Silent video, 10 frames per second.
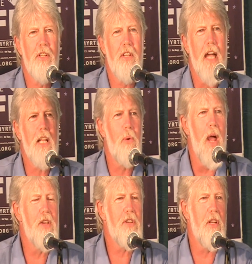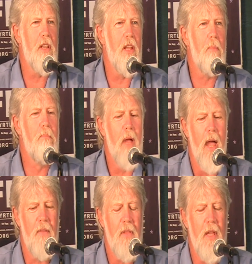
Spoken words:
the Declaration and